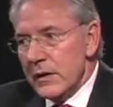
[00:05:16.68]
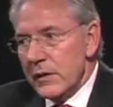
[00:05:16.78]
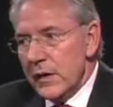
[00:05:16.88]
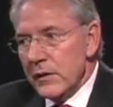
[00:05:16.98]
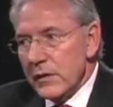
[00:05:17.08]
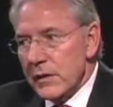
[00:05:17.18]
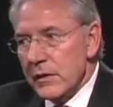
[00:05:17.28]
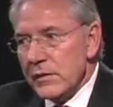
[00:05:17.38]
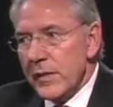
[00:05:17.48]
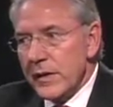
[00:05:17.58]

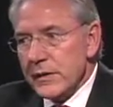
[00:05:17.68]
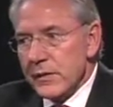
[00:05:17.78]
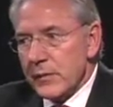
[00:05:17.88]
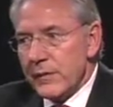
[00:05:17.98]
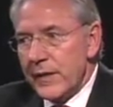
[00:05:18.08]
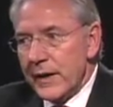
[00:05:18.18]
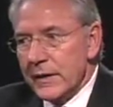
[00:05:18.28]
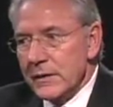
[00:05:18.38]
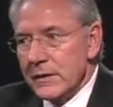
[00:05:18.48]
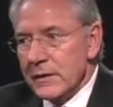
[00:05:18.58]
those monies are
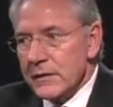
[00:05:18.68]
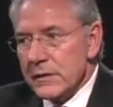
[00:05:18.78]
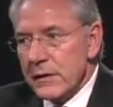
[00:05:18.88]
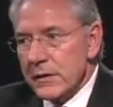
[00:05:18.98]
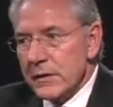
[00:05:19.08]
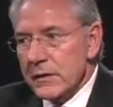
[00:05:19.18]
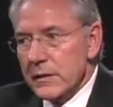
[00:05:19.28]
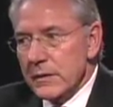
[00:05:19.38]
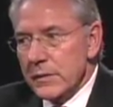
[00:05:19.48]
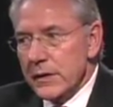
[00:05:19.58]
provided so that,
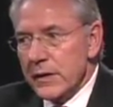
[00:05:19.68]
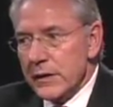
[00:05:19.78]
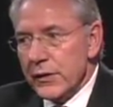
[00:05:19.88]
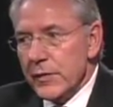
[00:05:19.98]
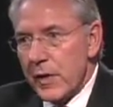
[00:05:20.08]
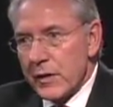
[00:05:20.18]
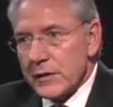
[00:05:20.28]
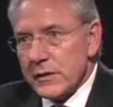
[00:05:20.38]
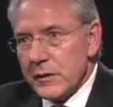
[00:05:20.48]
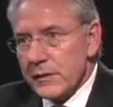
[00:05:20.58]
particularly new
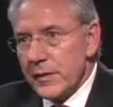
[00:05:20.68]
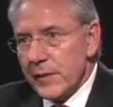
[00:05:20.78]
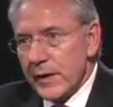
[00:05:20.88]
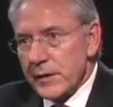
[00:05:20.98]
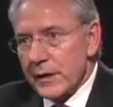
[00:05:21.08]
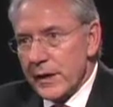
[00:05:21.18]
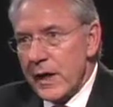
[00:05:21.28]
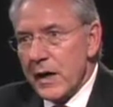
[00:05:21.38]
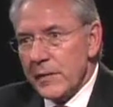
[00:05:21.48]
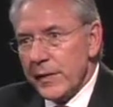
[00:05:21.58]
markets, so it stimulates the
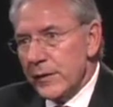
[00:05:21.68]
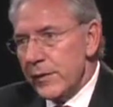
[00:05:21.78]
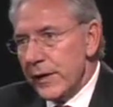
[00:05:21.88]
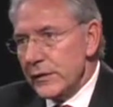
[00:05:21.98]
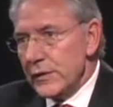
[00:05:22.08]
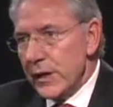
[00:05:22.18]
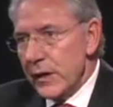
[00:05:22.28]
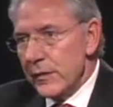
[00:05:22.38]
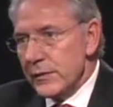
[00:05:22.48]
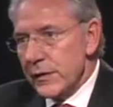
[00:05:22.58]
economy, creates
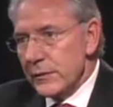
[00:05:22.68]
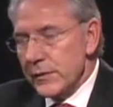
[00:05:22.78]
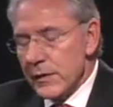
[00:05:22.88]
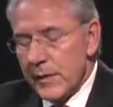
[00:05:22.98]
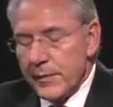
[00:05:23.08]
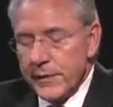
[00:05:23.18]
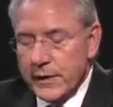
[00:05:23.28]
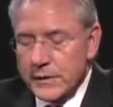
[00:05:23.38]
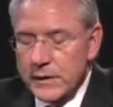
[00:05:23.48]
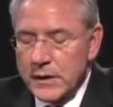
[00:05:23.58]
jobs, those type of
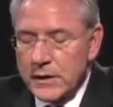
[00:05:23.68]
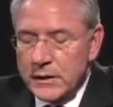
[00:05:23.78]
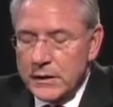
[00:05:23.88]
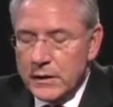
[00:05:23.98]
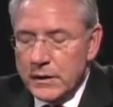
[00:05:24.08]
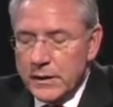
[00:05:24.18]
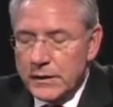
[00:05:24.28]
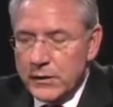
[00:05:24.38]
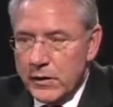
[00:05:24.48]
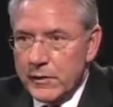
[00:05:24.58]
things.
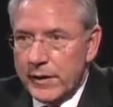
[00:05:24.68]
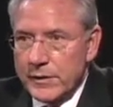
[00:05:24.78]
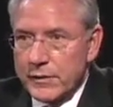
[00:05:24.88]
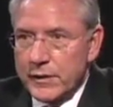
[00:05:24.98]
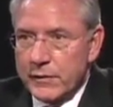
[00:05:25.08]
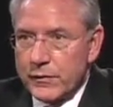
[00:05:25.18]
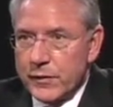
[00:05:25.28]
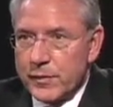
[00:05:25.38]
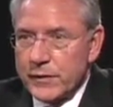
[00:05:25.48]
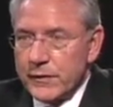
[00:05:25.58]
Historic credits are there for
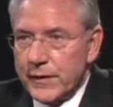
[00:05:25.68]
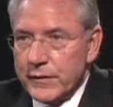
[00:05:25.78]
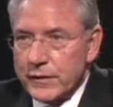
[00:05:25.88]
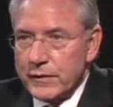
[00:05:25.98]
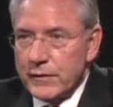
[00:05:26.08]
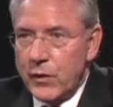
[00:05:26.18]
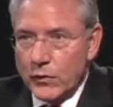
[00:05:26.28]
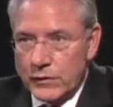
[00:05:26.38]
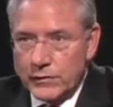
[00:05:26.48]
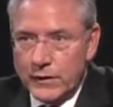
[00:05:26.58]
the preservation of
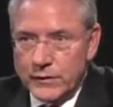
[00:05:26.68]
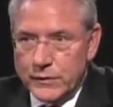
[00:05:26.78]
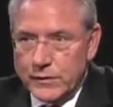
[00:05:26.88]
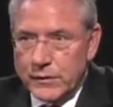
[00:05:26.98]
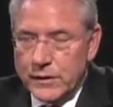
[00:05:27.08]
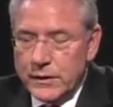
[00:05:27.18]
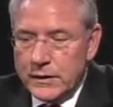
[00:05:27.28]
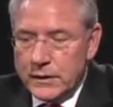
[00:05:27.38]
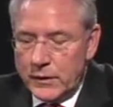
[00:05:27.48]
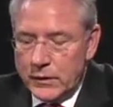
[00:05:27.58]
older structures
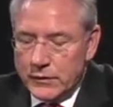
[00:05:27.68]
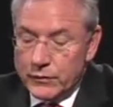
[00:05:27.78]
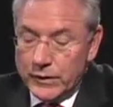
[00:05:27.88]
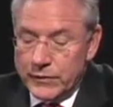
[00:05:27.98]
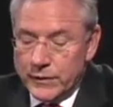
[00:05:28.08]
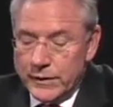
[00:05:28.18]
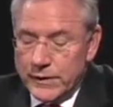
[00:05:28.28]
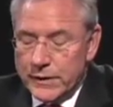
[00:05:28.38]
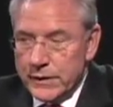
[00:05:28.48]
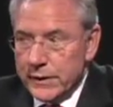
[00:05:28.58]
or a structure that's
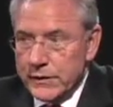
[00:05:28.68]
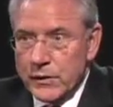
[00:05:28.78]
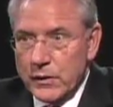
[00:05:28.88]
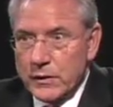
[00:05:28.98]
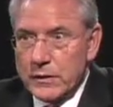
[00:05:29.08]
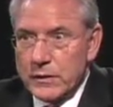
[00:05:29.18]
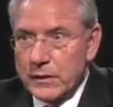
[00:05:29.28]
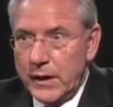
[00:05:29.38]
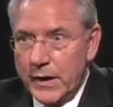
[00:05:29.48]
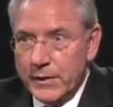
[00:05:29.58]
in a historic
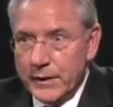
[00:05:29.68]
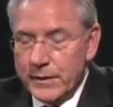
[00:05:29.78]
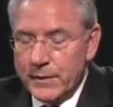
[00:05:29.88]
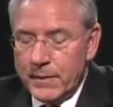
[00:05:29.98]
area.